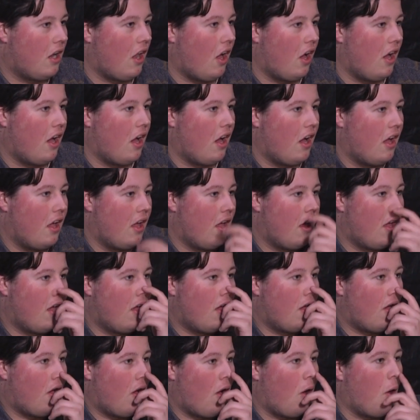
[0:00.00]
The way
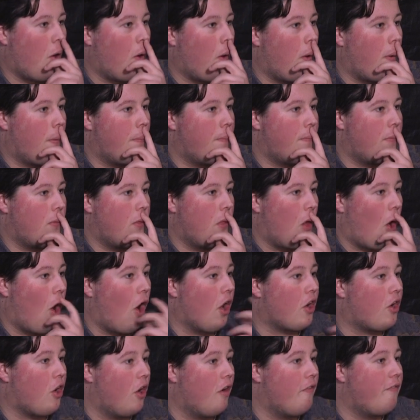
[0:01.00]
they move their
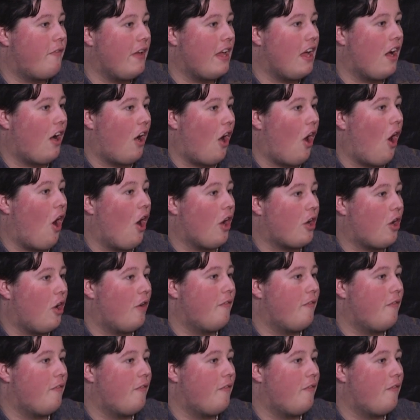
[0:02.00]
eyes, the way they look at you.